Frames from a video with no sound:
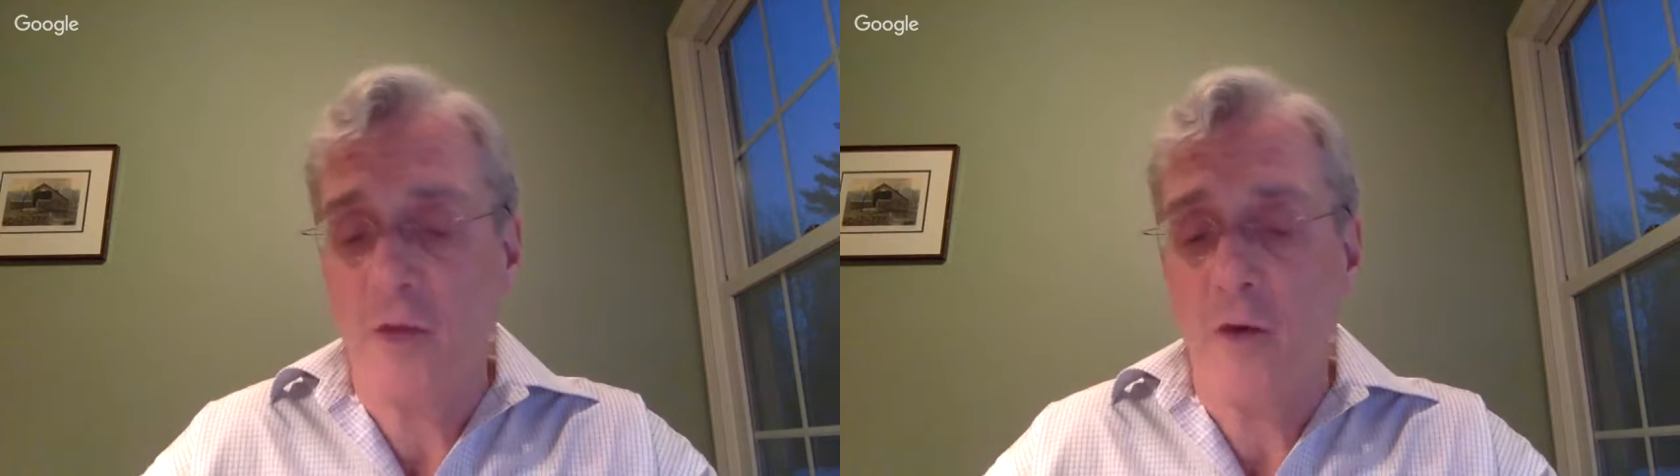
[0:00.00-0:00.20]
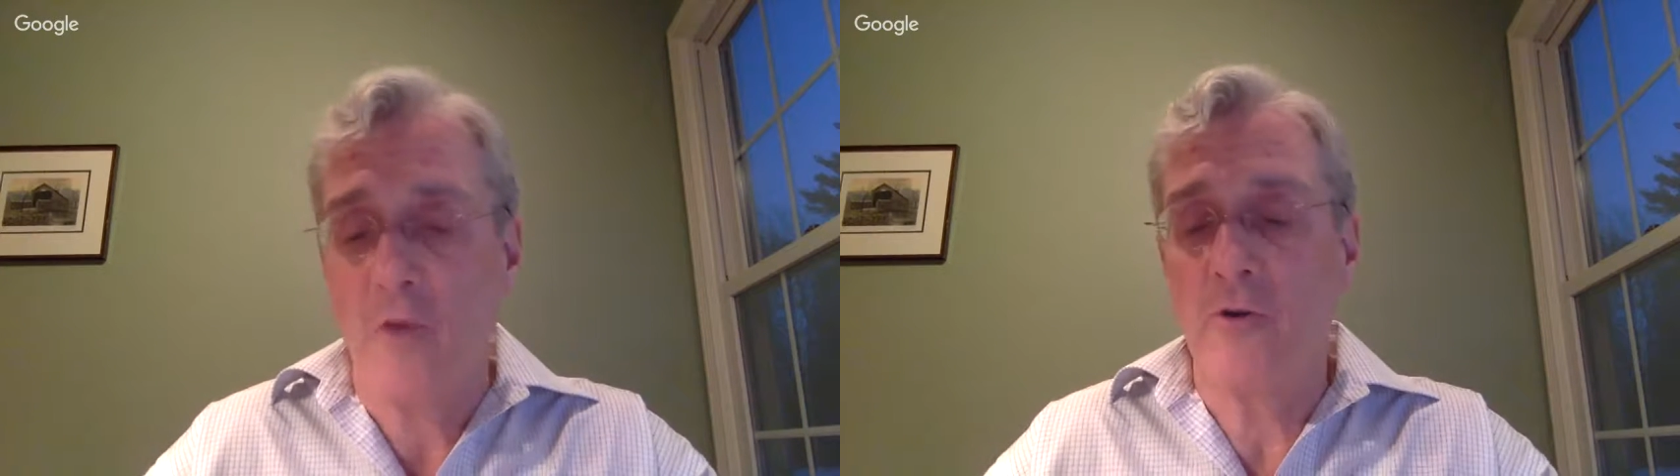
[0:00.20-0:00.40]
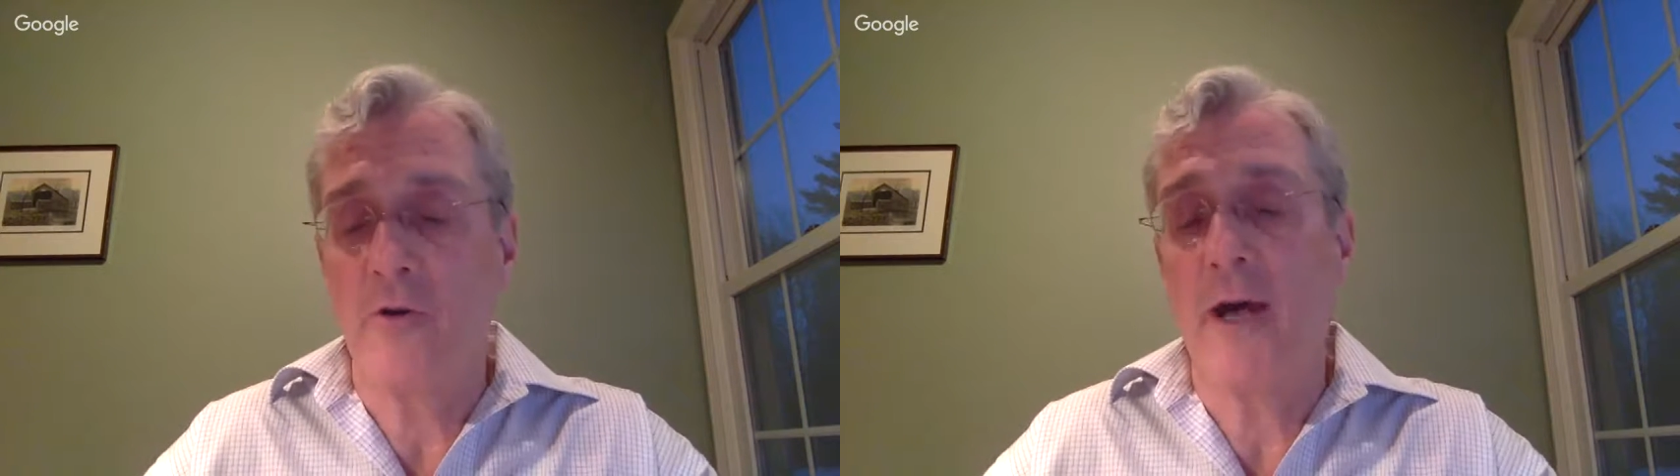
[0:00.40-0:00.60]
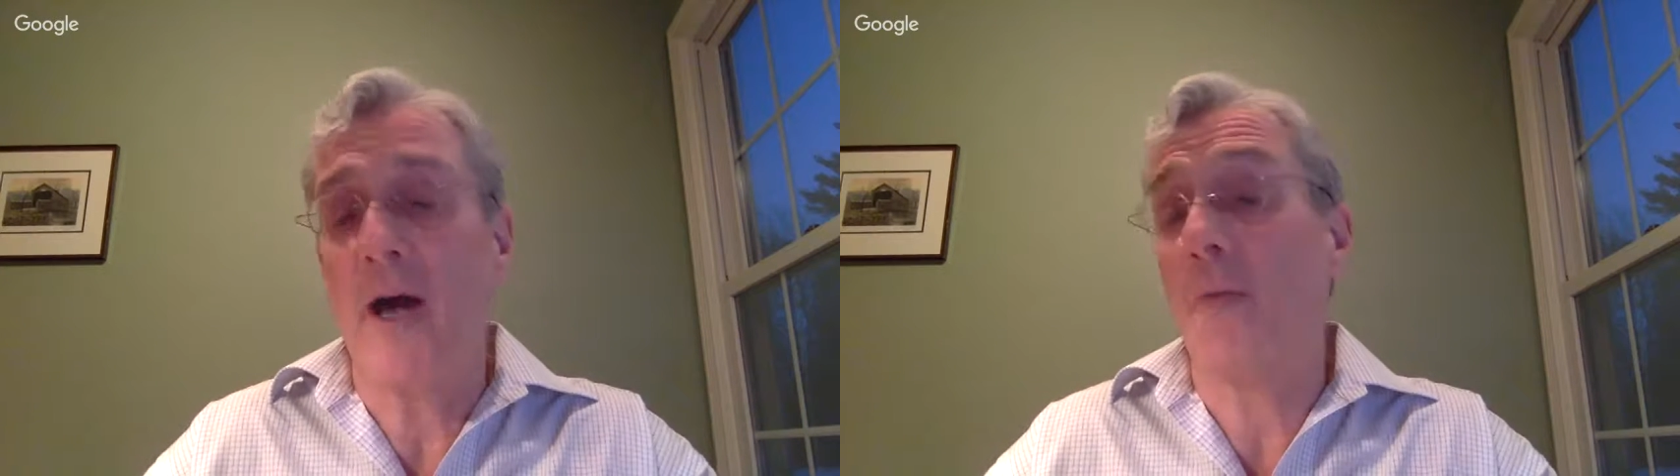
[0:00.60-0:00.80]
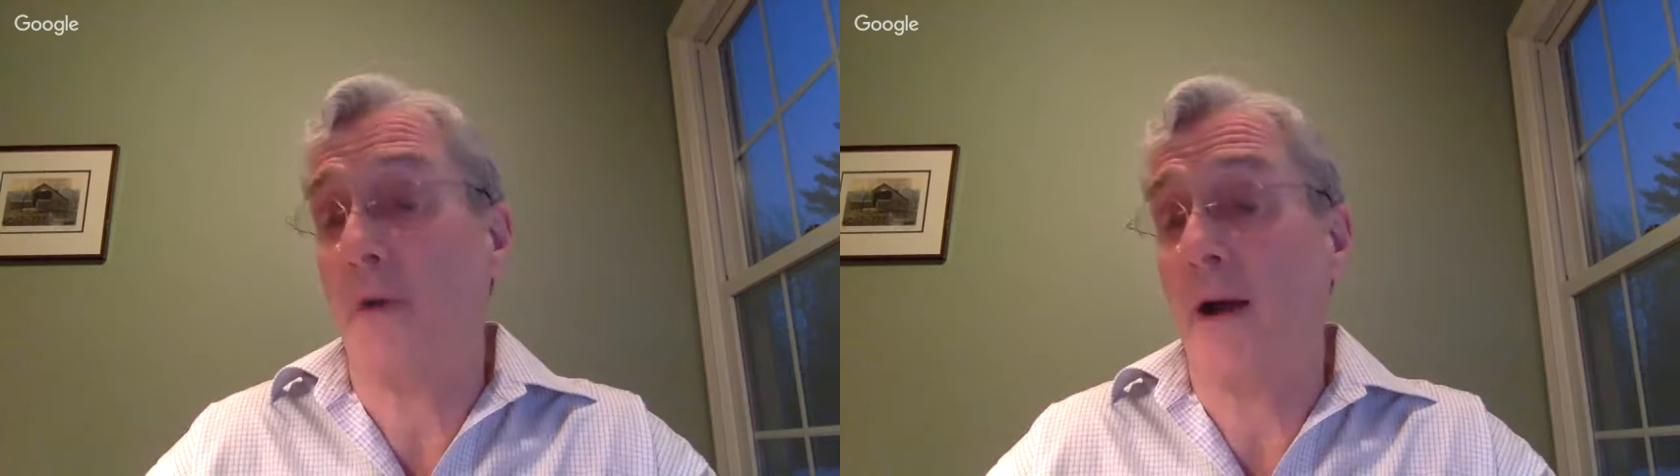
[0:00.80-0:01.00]
When you get out
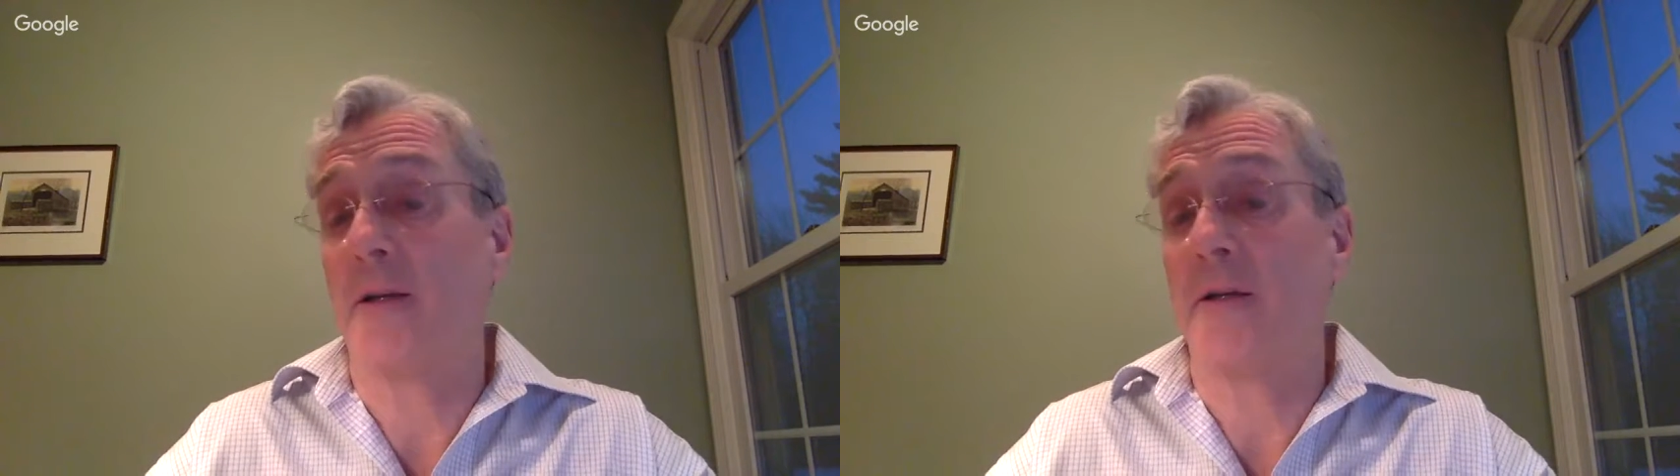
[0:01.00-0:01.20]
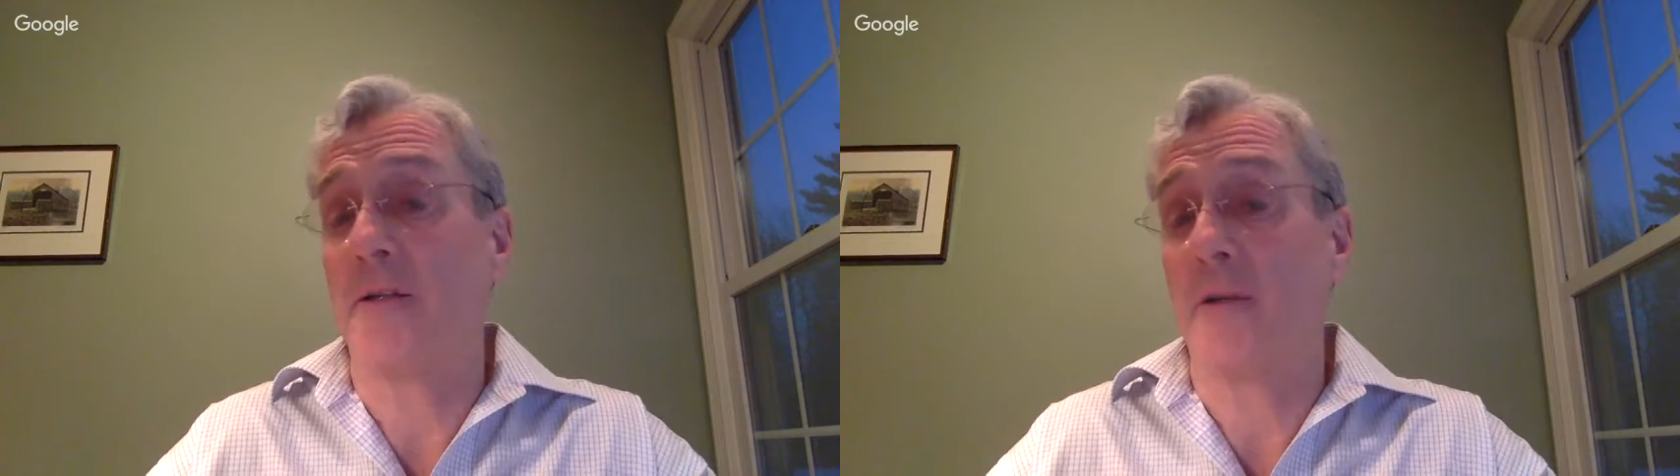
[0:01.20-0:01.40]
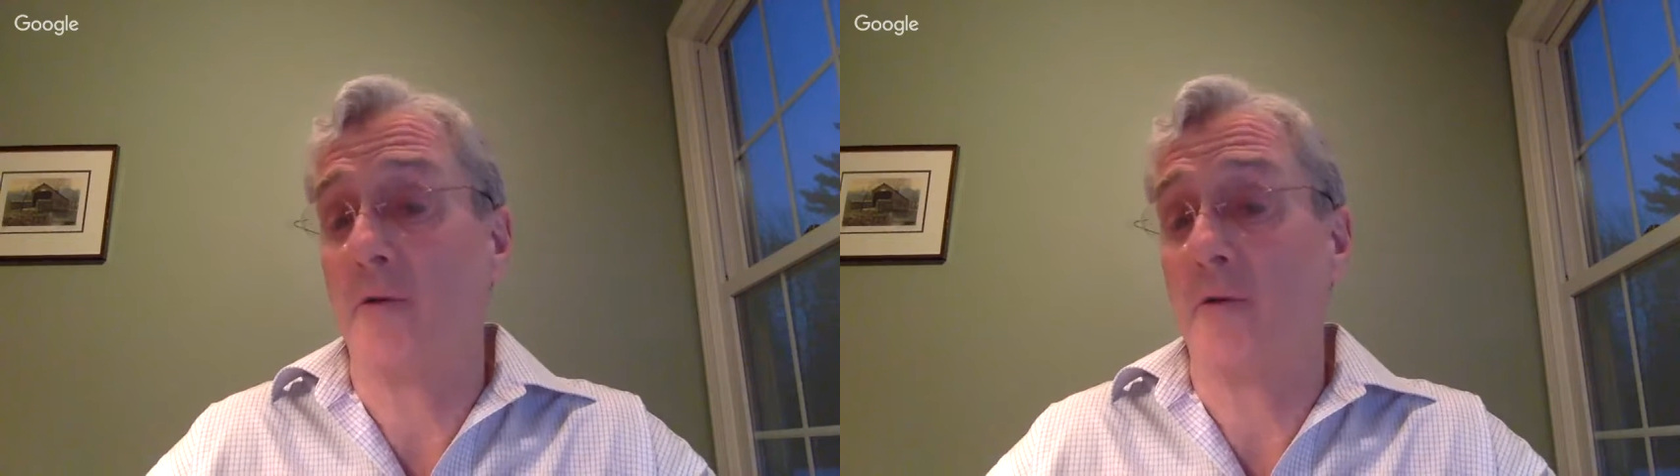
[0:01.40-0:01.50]
of practice and